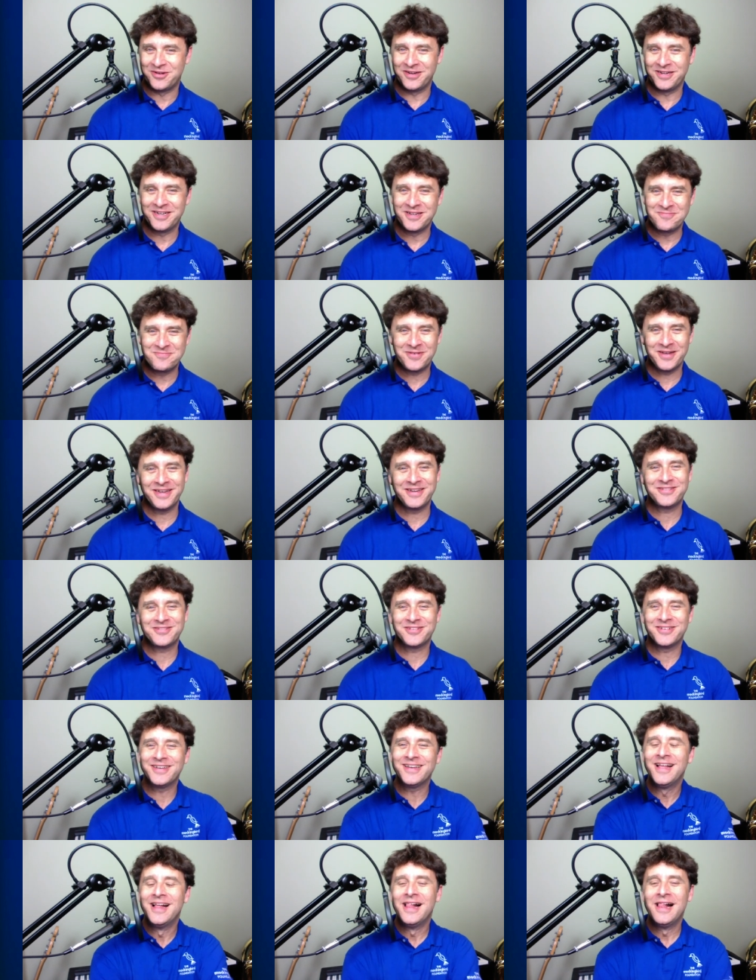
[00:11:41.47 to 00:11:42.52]
Patreon
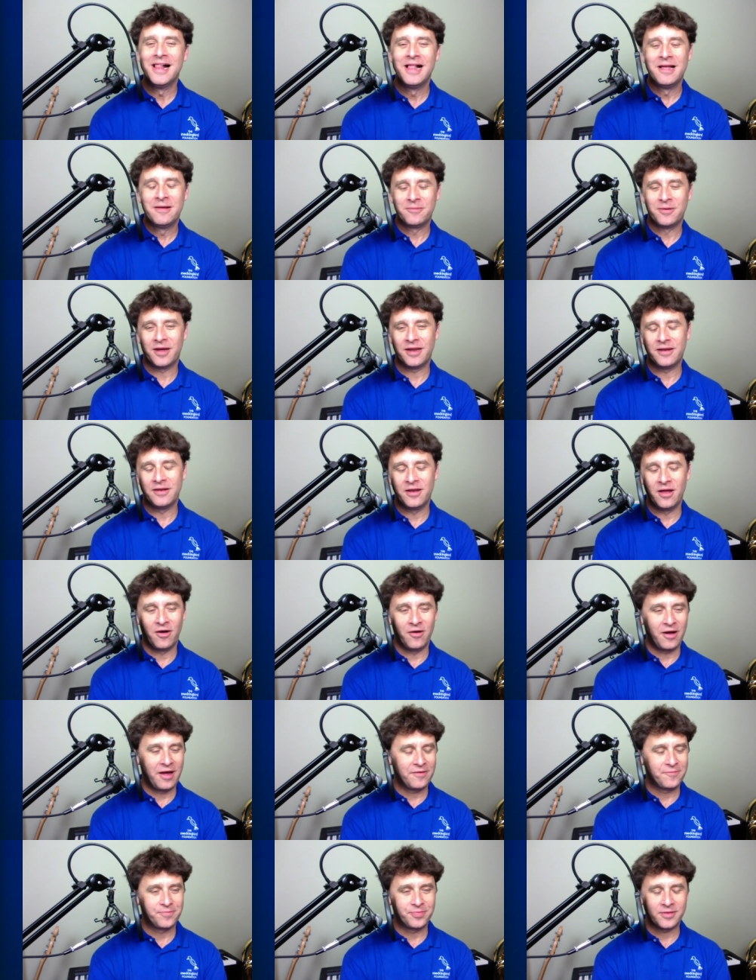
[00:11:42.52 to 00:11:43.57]
patron. But
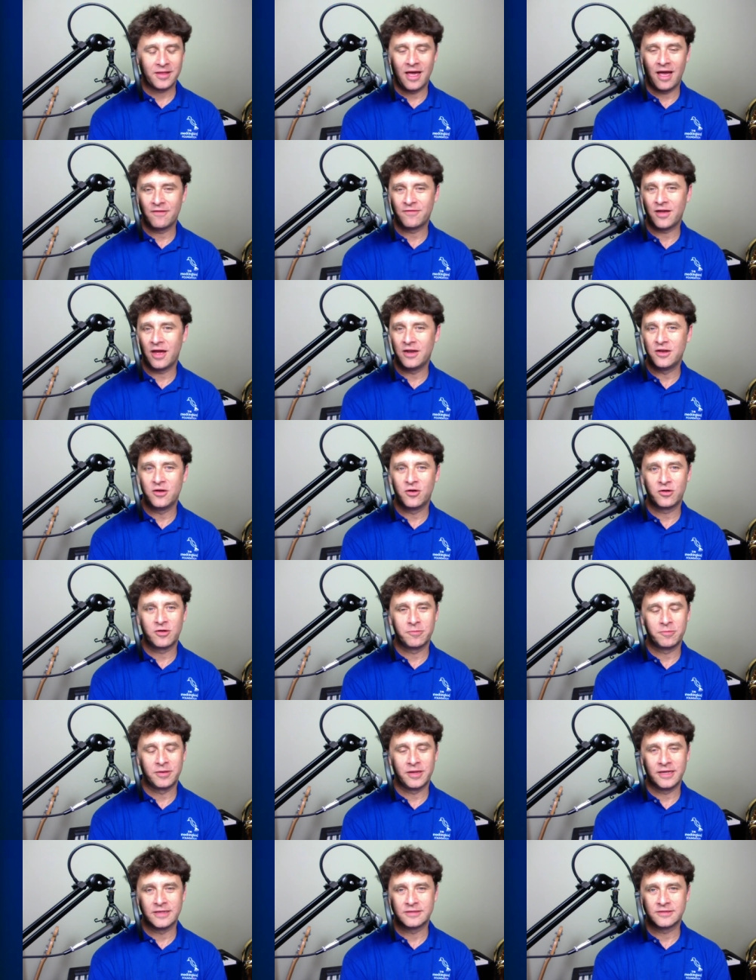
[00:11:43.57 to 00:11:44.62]
no, I I've got no
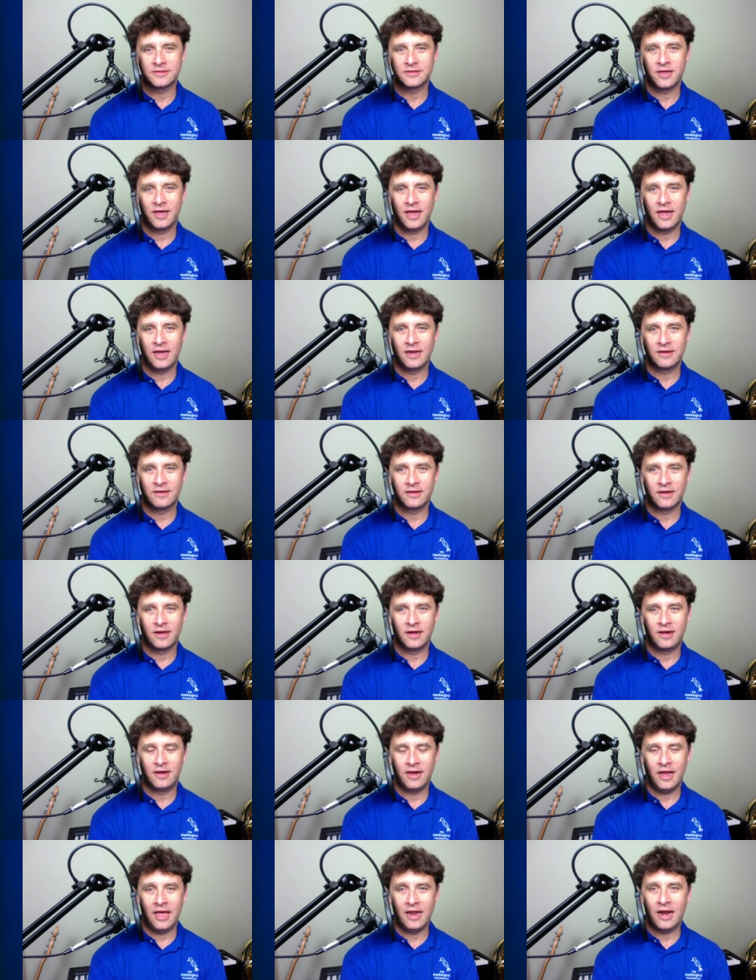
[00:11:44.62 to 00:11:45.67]
complaints, and
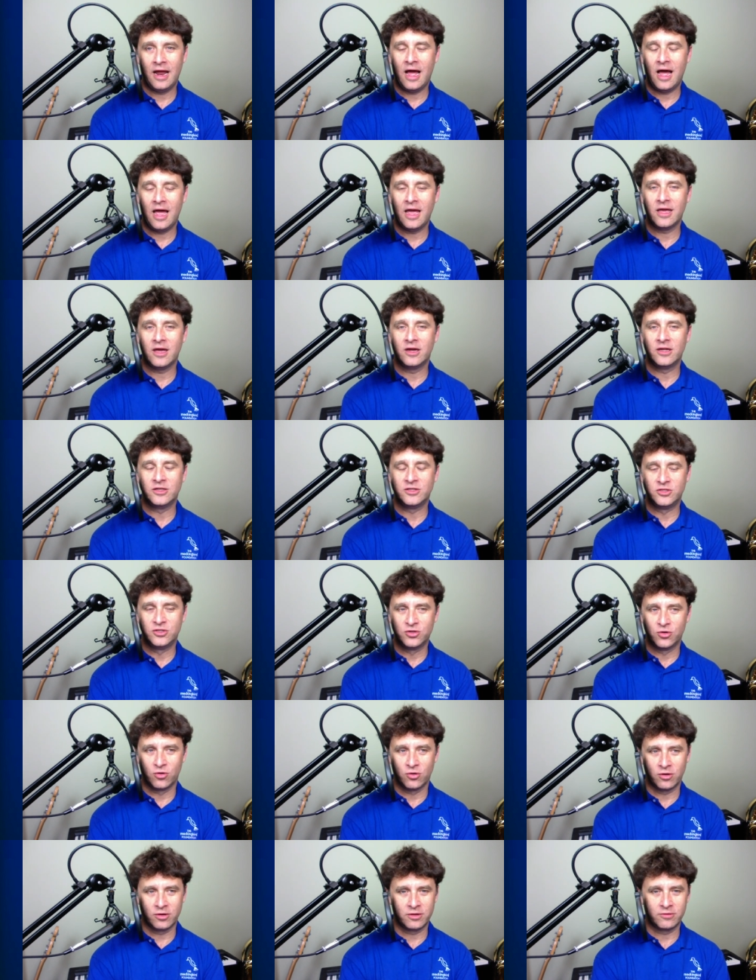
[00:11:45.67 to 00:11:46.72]
uh, and I
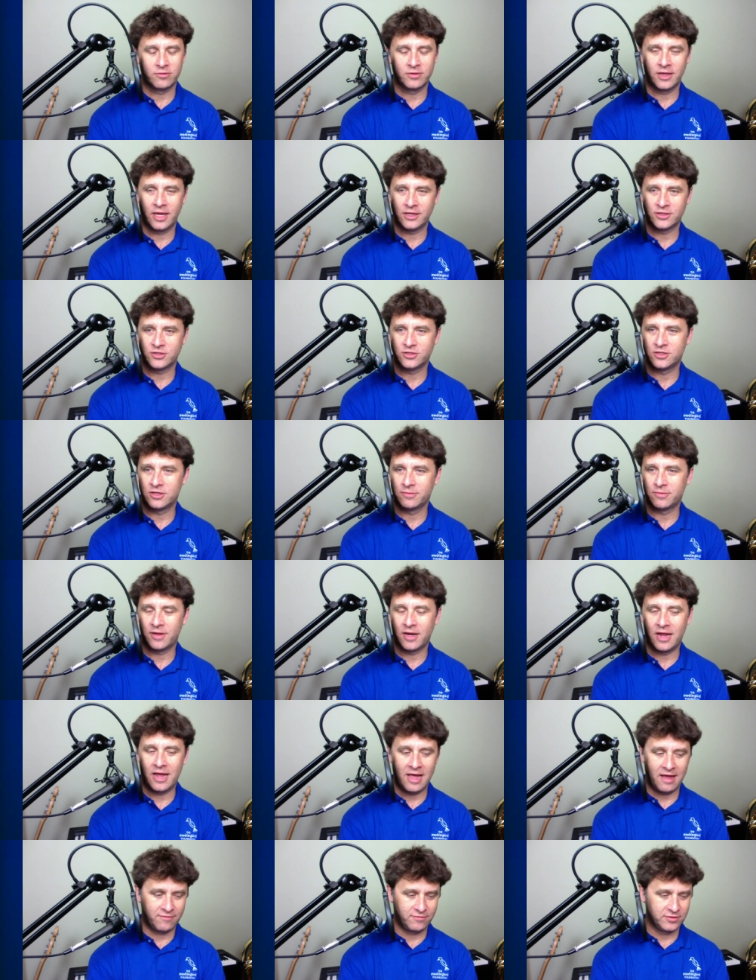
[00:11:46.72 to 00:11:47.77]
adore the relationship
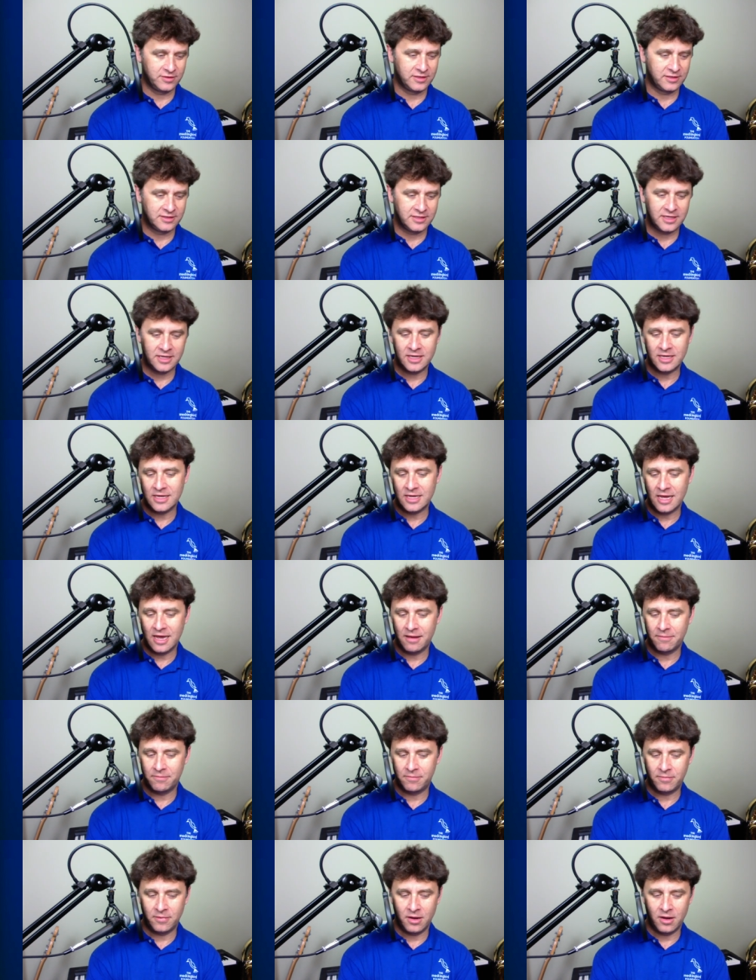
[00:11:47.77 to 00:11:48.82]
that I have with the
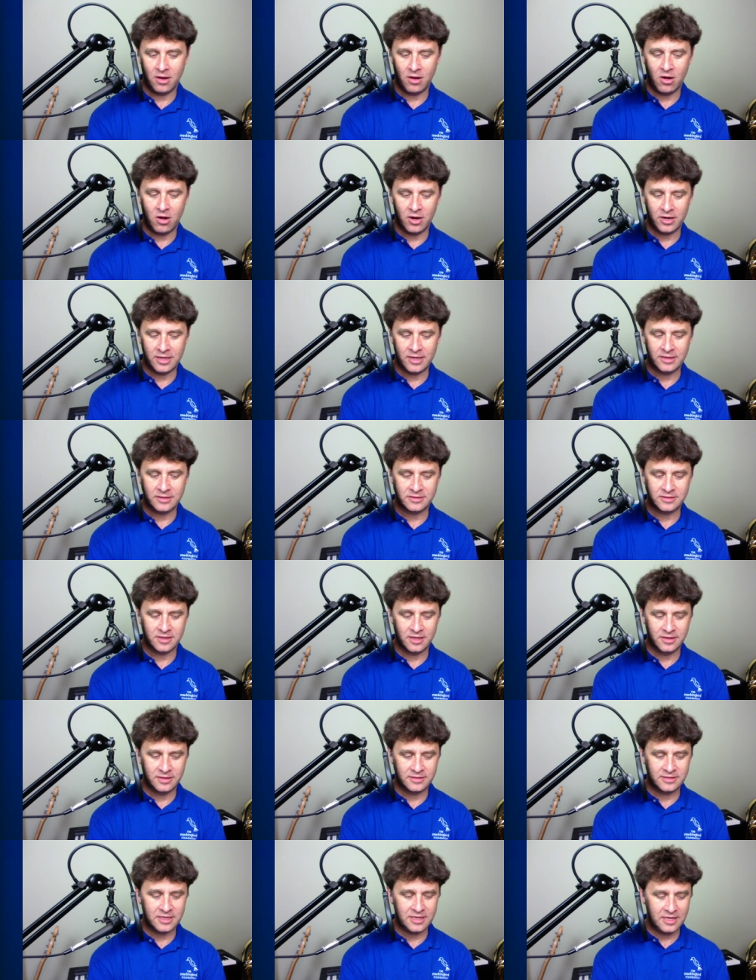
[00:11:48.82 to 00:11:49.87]
TEM uh, audience
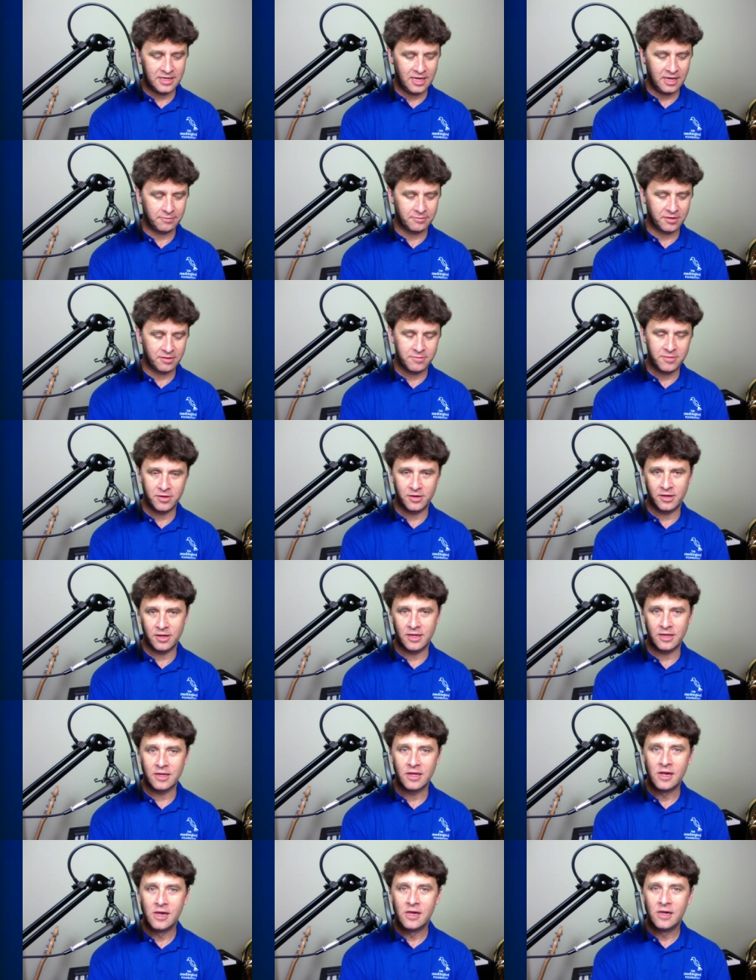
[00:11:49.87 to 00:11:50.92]
and the TEM
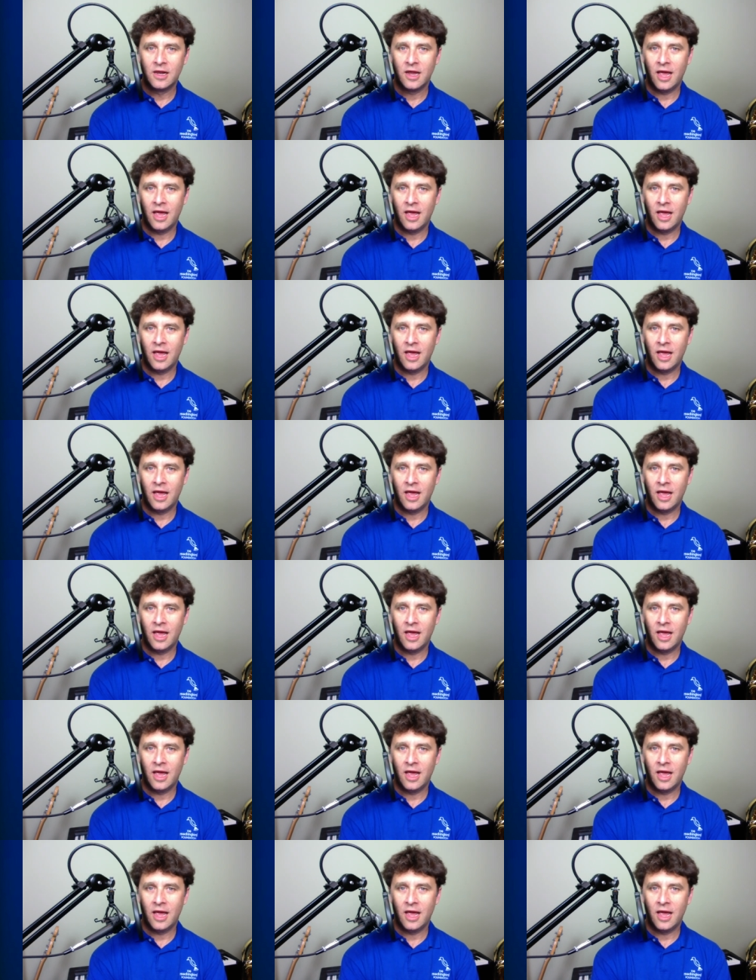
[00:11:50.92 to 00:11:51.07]
community.